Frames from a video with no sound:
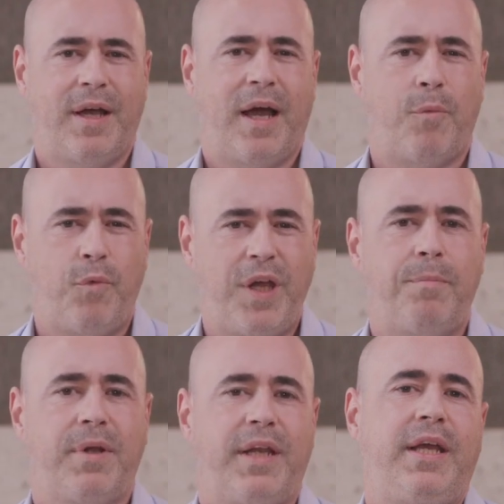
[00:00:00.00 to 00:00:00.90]
And we
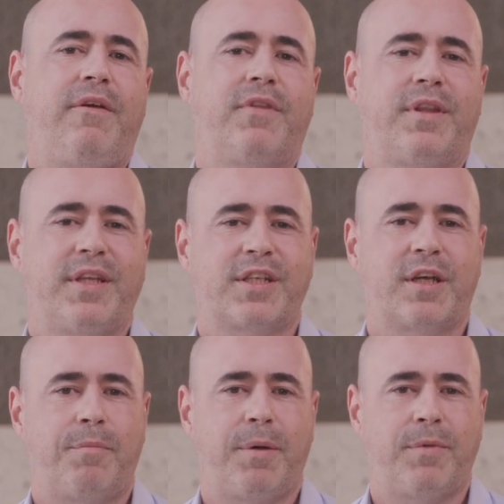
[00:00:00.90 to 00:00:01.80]
believe that this
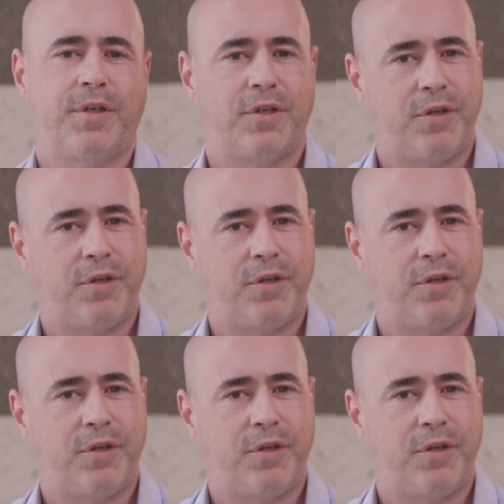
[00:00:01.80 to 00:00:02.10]
commitment